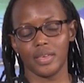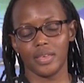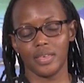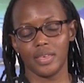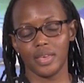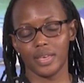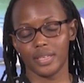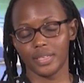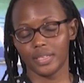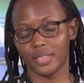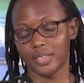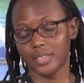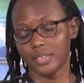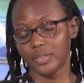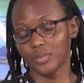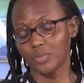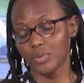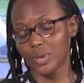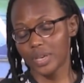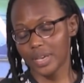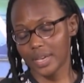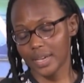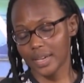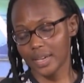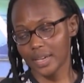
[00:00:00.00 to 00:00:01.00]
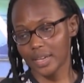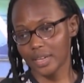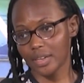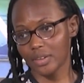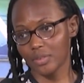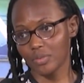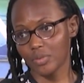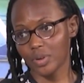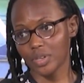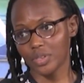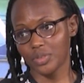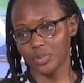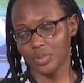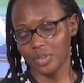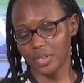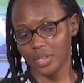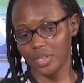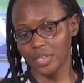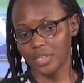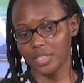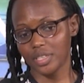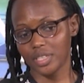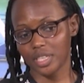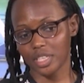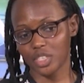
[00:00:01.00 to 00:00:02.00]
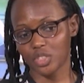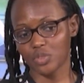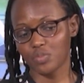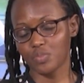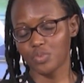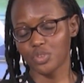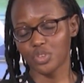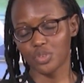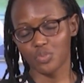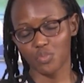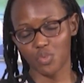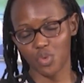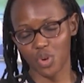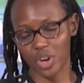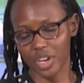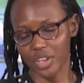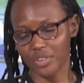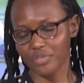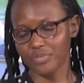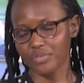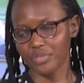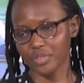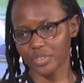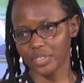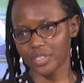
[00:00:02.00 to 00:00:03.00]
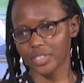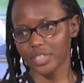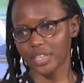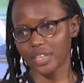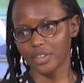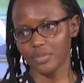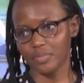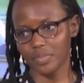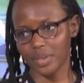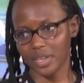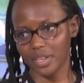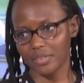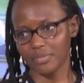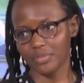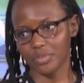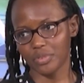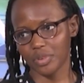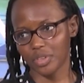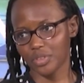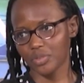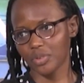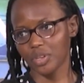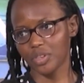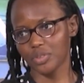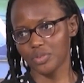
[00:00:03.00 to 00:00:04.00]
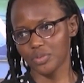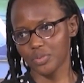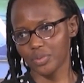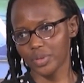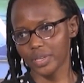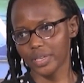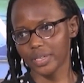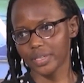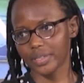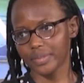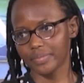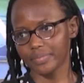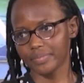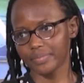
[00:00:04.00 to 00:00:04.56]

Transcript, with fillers: Yes, we can. What we need is just to put more effort and believe in what we're doing.